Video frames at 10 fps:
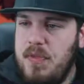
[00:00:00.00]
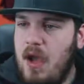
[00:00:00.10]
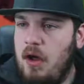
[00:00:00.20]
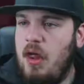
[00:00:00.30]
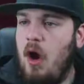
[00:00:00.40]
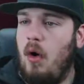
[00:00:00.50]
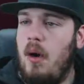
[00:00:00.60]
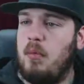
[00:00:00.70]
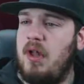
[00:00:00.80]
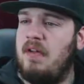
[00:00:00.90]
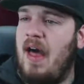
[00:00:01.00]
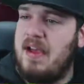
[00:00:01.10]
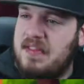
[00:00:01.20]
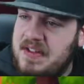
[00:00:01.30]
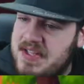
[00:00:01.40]
Although, I'm really
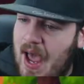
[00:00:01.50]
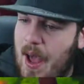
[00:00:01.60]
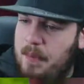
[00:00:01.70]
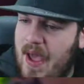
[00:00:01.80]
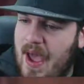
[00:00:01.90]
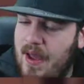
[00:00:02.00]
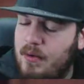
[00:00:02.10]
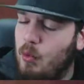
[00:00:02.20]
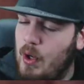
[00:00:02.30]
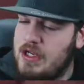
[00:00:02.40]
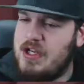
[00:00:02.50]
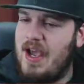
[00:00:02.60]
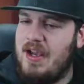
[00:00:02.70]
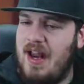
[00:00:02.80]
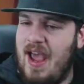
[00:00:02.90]
liking the top hat. Wish I
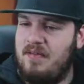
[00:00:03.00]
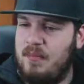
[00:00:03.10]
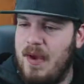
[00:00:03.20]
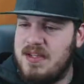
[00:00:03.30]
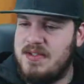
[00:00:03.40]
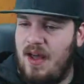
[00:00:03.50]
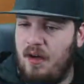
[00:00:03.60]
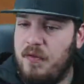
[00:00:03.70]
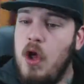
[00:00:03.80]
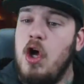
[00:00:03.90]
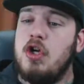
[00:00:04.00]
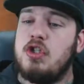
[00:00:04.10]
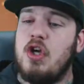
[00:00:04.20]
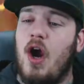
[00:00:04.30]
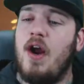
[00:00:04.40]
could have it myself.
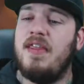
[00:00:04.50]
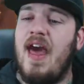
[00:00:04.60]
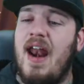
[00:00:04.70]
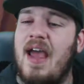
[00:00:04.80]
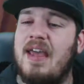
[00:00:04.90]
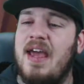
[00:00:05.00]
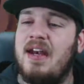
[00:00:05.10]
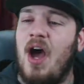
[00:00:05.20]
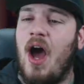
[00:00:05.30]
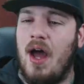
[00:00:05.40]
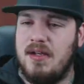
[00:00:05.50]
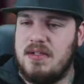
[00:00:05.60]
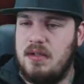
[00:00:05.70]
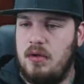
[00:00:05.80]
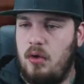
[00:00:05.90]
Sorry that I cannot.
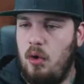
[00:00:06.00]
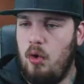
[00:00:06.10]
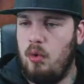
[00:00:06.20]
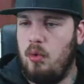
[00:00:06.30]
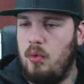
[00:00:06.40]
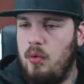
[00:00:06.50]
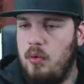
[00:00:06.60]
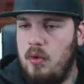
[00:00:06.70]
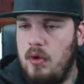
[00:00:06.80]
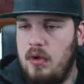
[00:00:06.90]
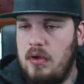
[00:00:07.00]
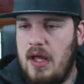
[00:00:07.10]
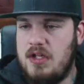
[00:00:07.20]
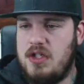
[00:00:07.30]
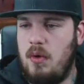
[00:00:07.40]
Ooh,
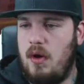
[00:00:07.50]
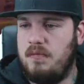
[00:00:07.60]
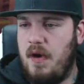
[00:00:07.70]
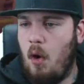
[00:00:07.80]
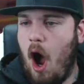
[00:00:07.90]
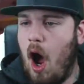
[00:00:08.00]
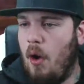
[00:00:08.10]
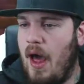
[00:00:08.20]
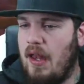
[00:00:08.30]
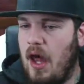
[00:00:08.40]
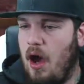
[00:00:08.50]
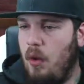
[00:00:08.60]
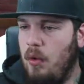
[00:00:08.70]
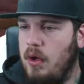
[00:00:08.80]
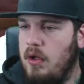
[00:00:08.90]
lights you on fire. Oh,
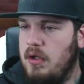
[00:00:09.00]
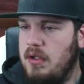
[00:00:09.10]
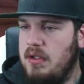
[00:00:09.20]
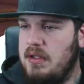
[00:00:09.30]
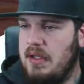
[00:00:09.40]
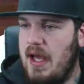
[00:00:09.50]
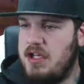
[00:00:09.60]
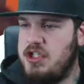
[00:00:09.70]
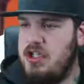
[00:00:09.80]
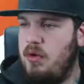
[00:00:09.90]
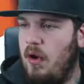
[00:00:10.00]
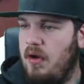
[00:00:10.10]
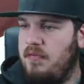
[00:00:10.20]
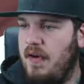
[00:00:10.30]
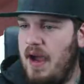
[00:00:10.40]
hello! lights you
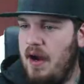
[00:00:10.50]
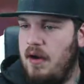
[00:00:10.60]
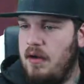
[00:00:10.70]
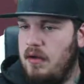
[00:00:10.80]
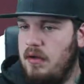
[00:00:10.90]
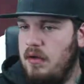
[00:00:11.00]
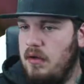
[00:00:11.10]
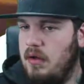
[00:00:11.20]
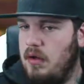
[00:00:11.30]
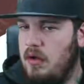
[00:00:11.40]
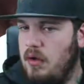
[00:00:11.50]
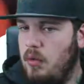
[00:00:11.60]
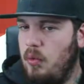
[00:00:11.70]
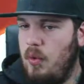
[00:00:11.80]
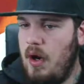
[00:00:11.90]
on fire.
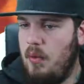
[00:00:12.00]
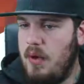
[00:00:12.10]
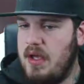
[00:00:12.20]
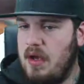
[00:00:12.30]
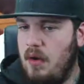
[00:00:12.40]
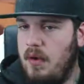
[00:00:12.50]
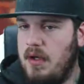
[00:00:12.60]
Where are we going?